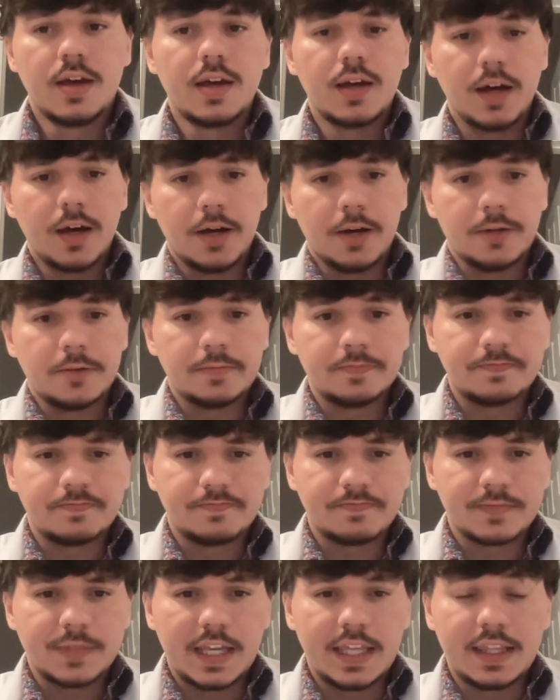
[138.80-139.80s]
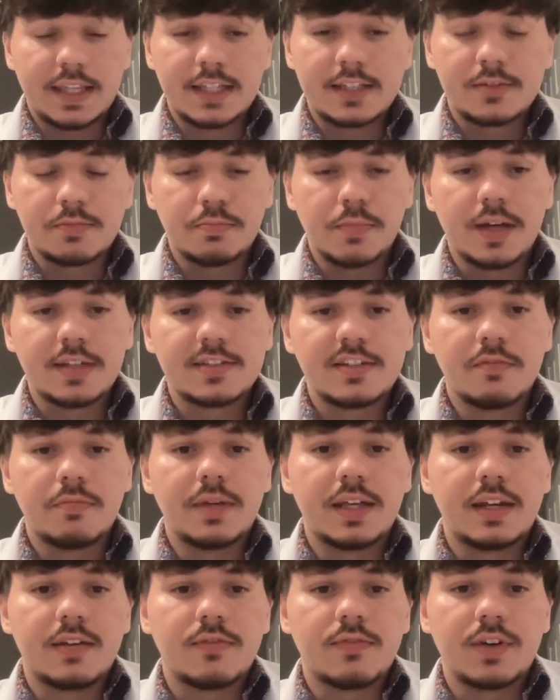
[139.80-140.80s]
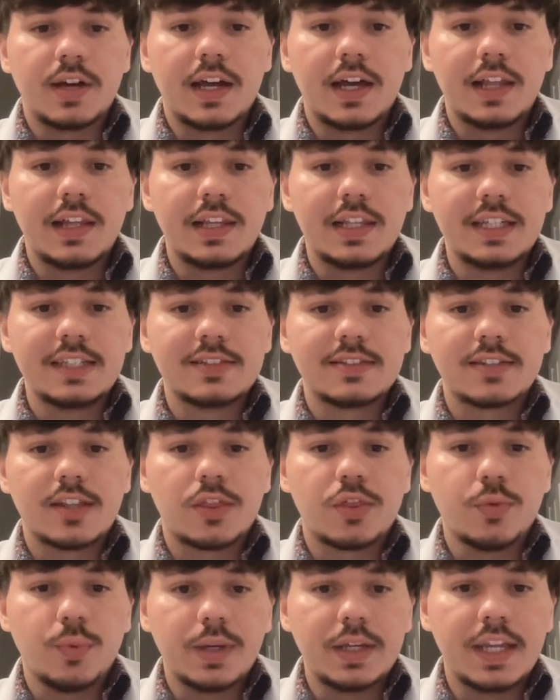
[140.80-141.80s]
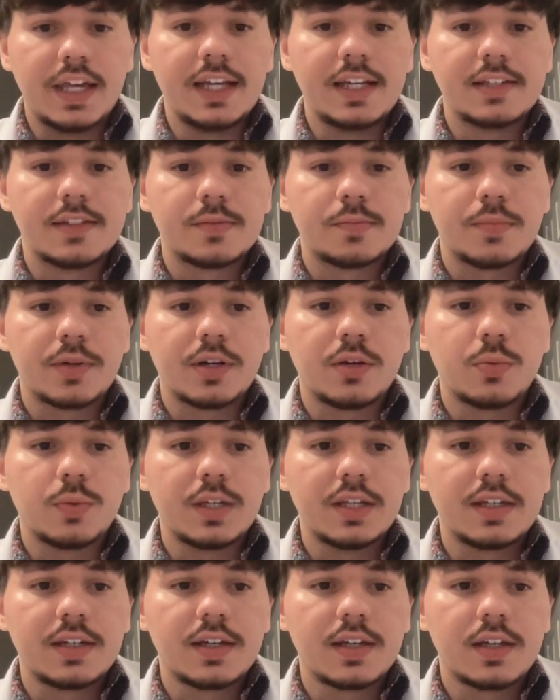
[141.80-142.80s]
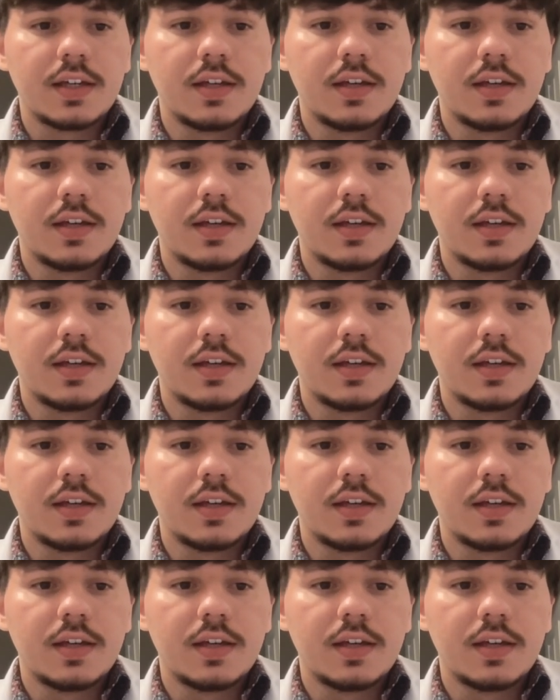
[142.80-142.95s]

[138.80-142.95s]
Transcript: and this must have been for at least 3 days per week